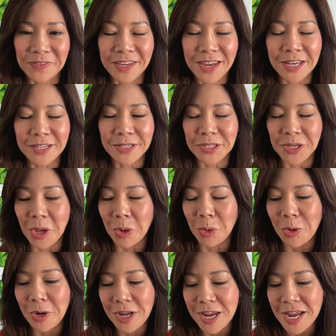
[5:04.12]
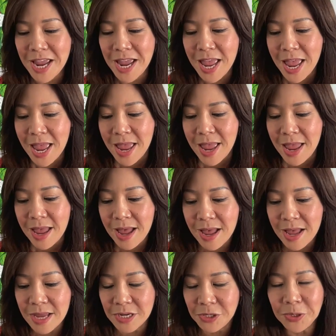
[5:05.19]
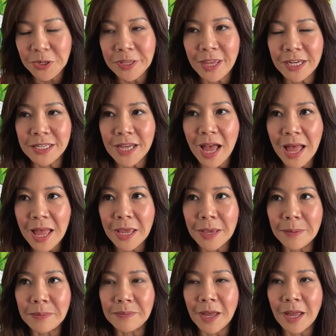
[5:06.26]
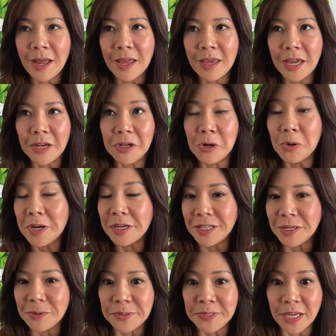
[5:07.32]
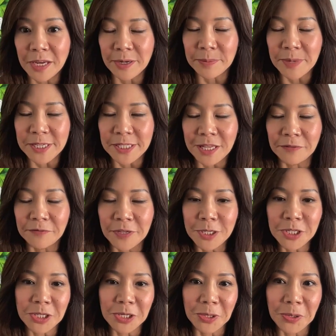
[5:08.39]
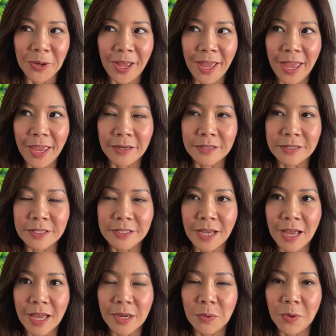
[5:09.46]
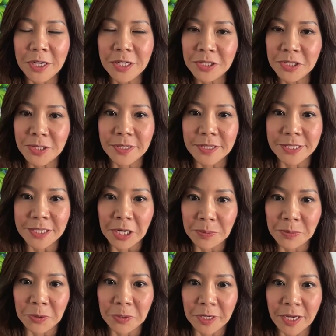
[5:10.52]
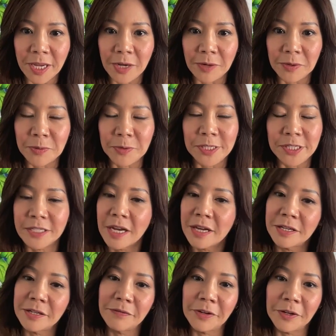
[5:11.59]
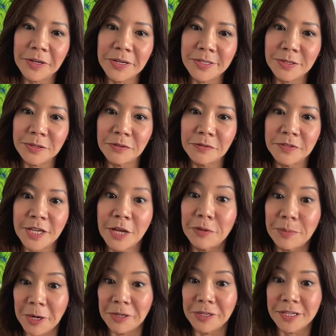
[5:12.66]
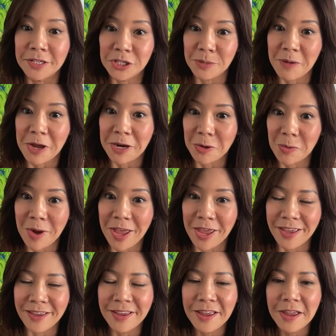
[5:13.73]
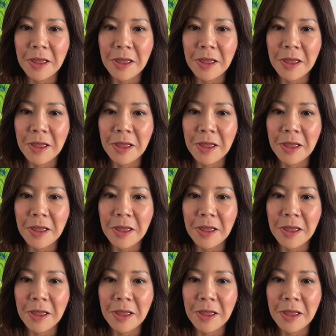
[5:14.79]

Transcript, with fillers: and so during that time, I had no idea what I was getting myself into. And I went into the ceremony, and it was done in a very sort of South American shamanic way.